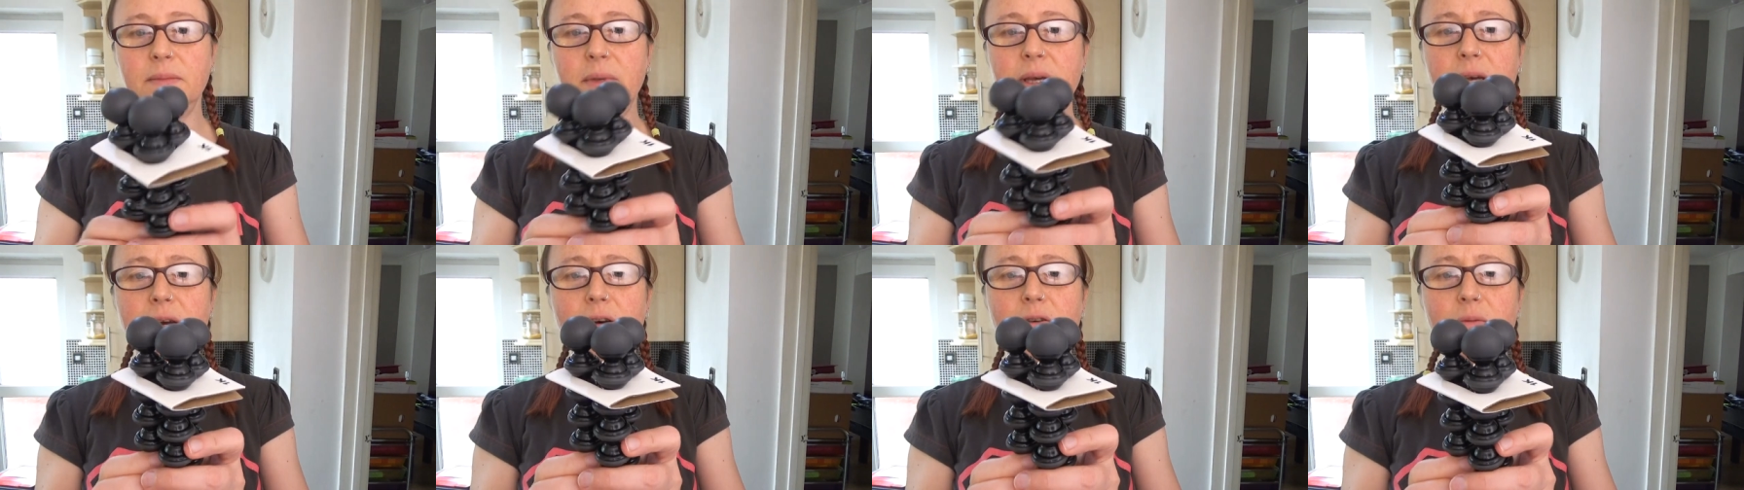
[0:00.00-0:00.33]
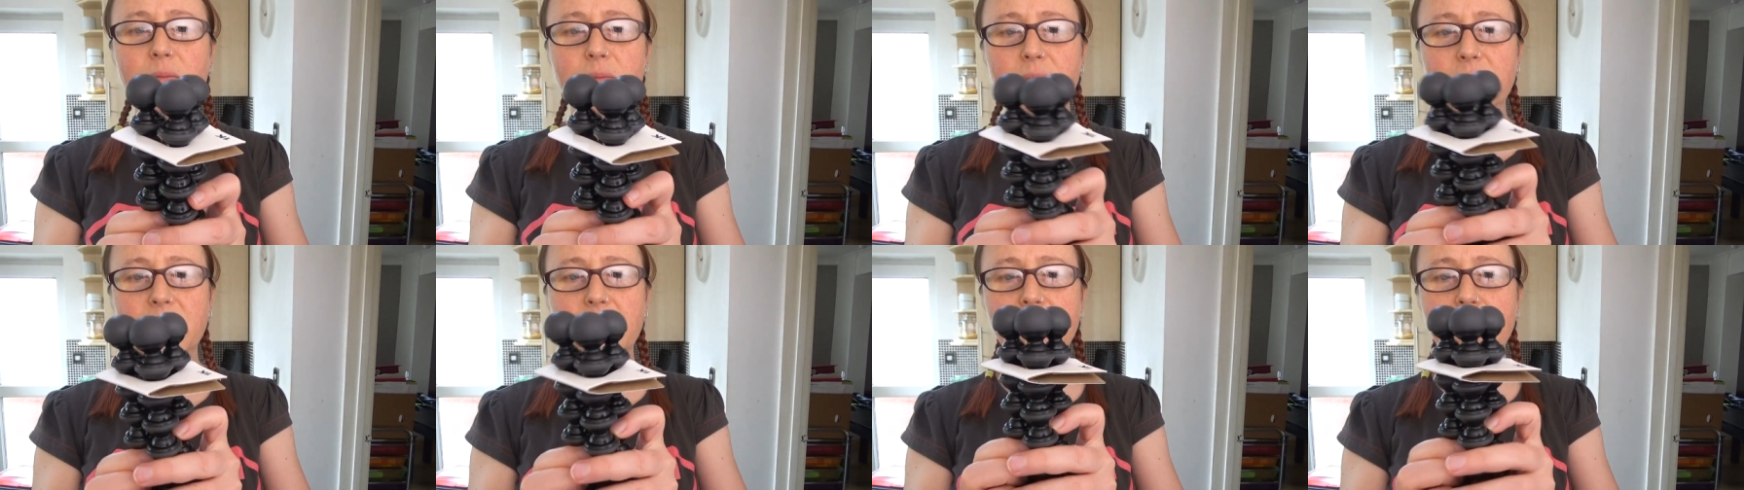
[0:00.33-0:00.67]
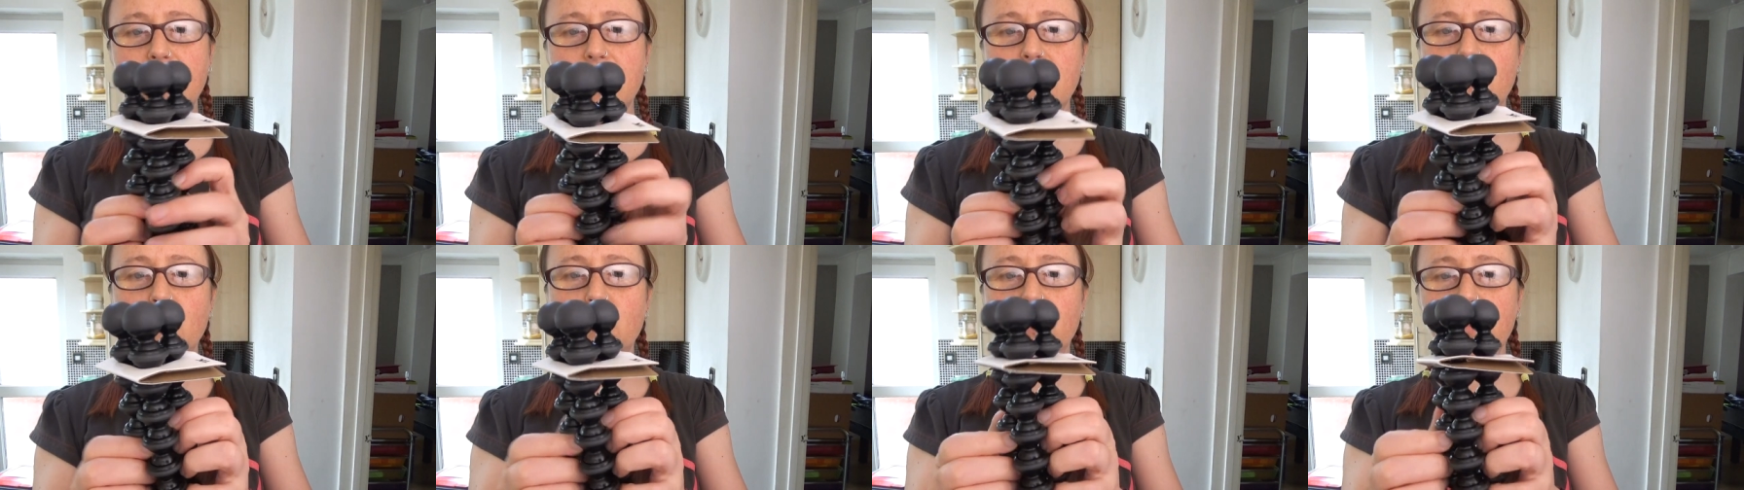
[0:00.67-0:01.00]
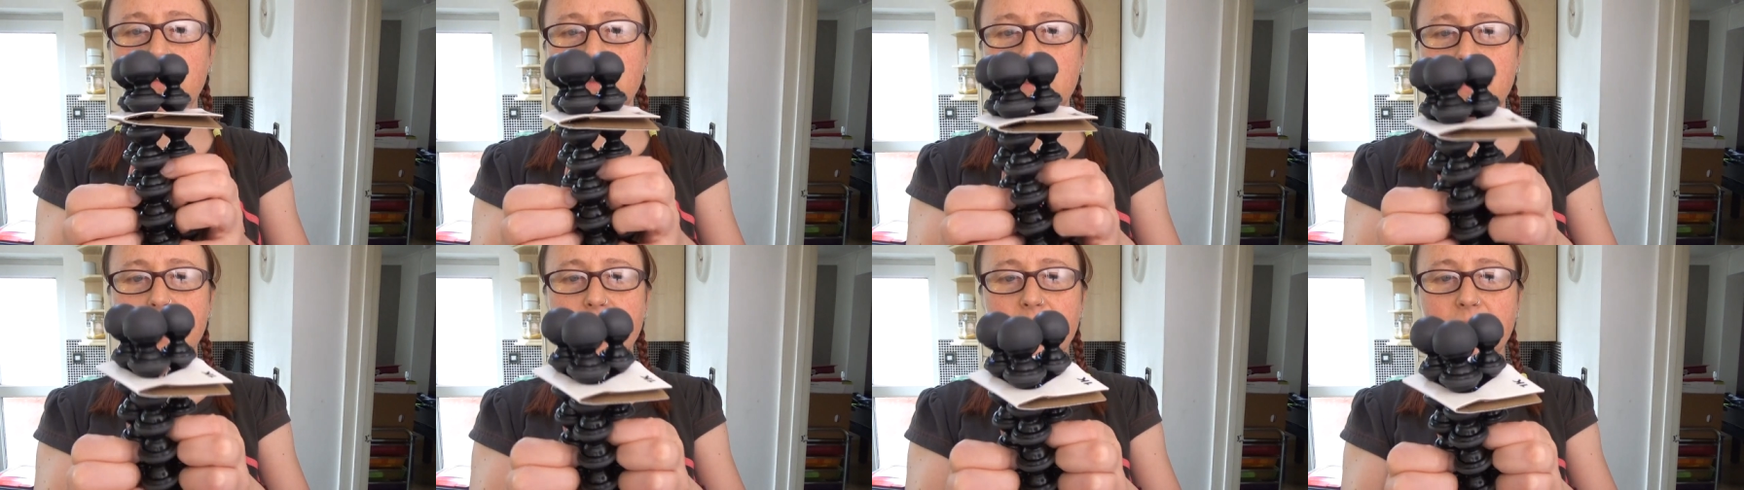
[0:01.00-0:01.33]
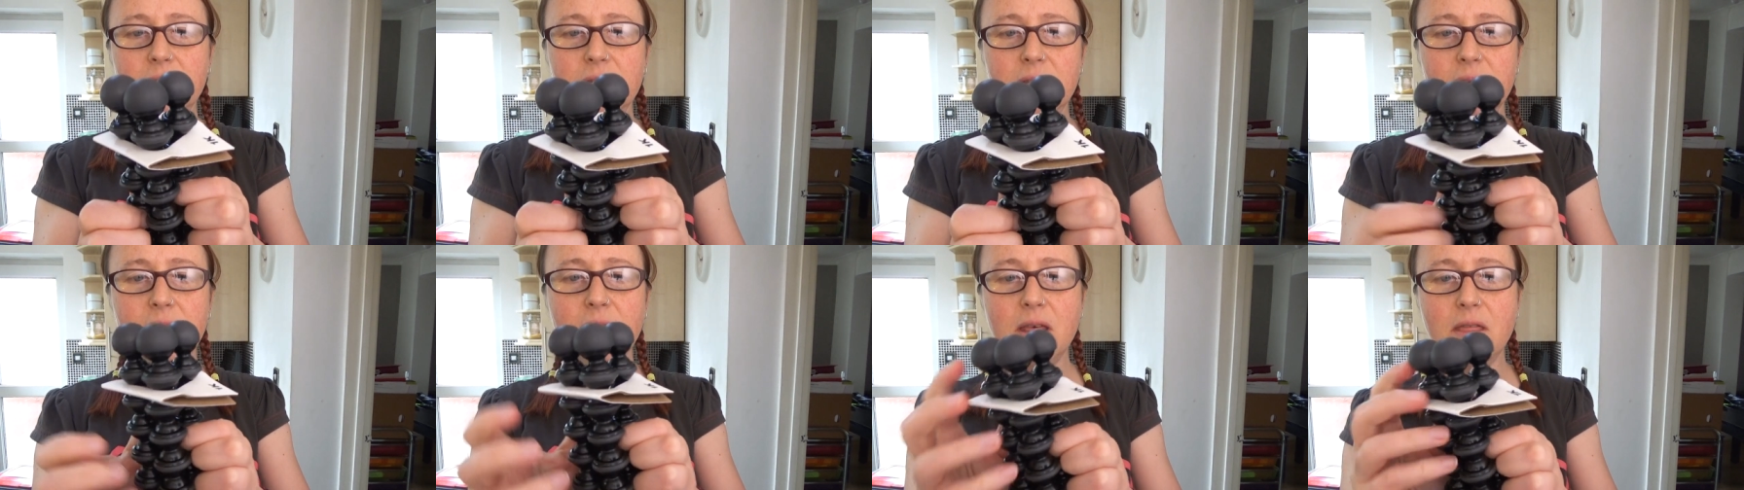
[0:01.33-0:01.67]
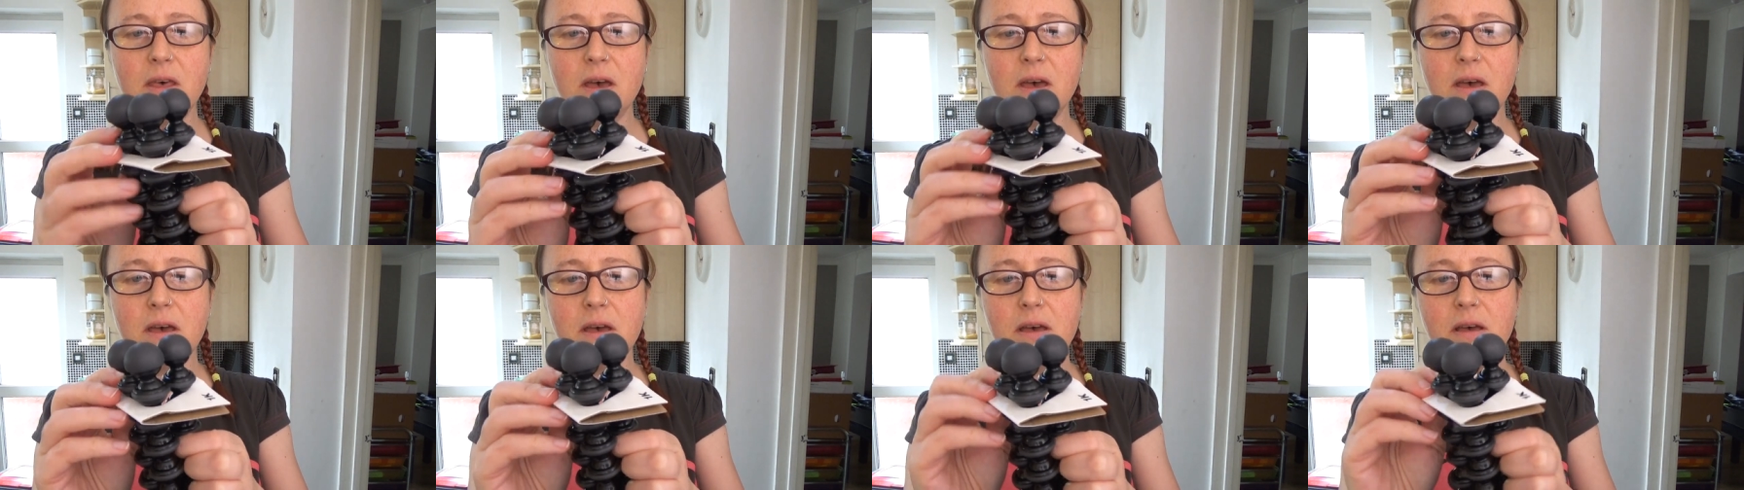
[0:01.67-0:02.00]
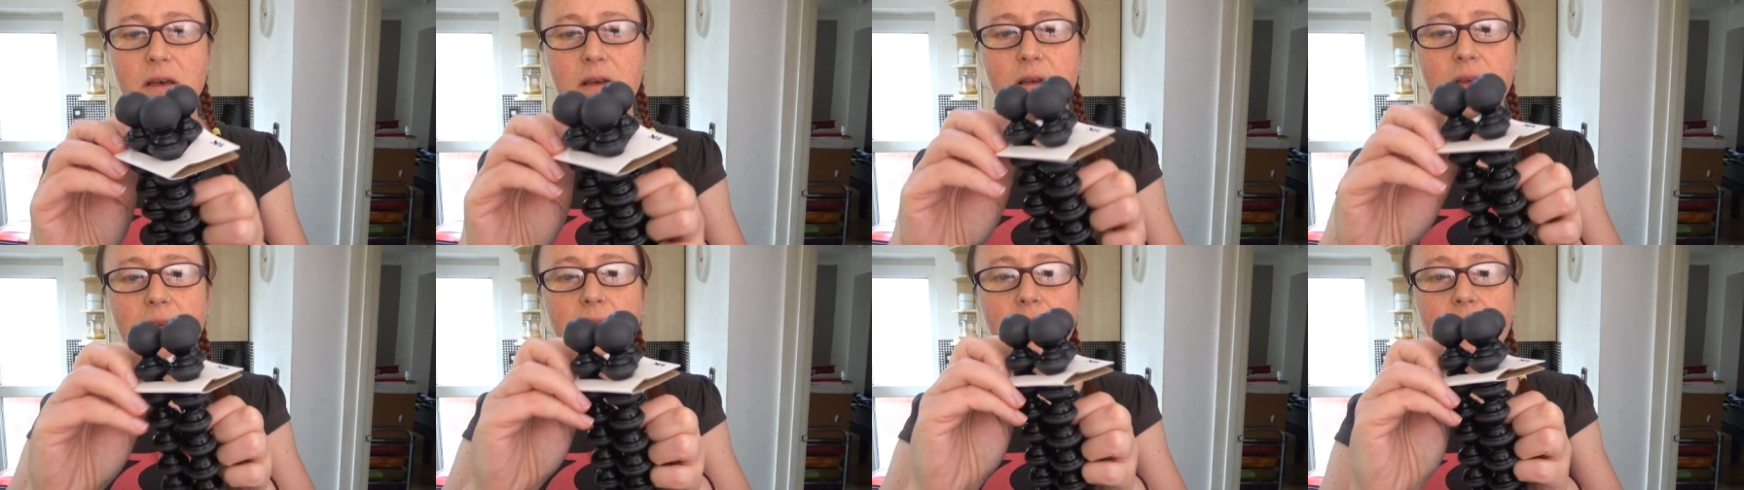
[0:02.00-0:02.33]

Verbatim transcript: Help me, I'm all stuck together.